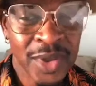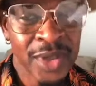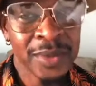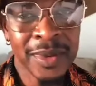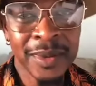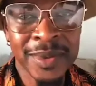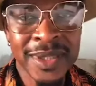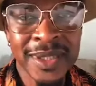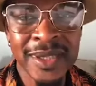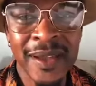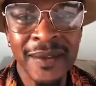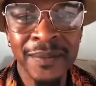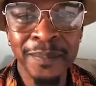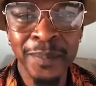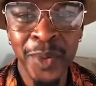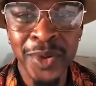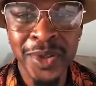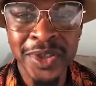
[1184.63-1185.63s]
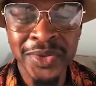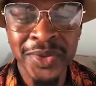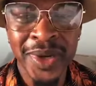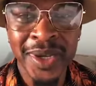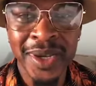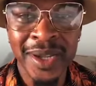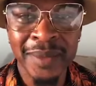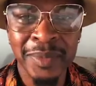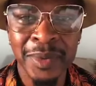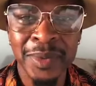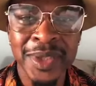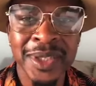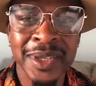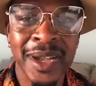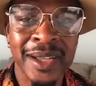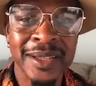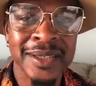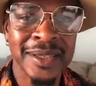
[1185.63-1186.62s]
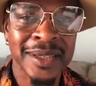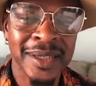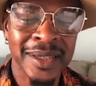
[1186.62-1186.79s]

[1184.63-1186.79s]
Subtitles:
Well, maybe she have police record. Maybe she got